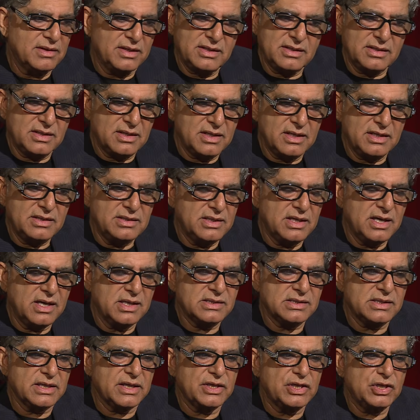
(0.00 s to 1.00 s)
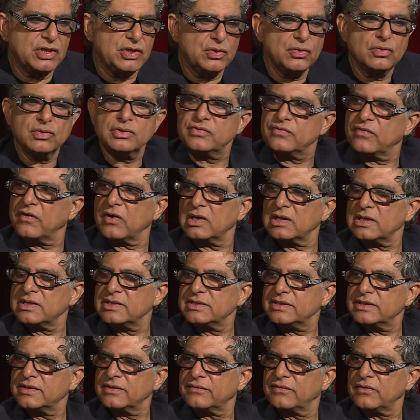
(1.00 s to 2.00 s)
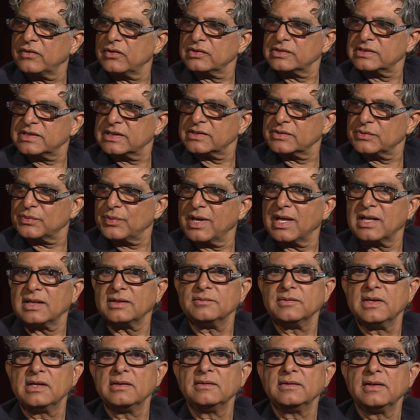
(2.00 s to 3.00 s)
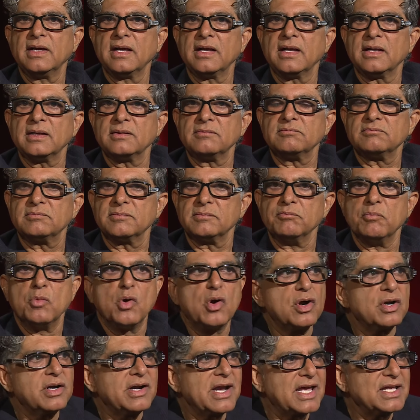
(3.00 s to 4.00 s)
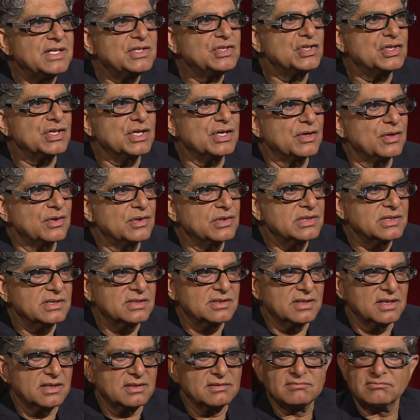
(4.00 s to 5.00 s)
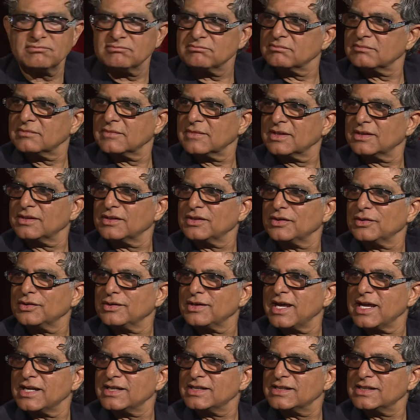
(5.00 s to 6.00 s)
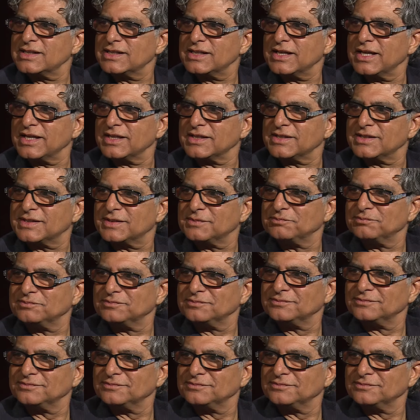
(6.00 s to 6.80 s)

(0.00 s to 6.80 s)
in India has a huge volunteer right. force as well, and more NGOs than the United States.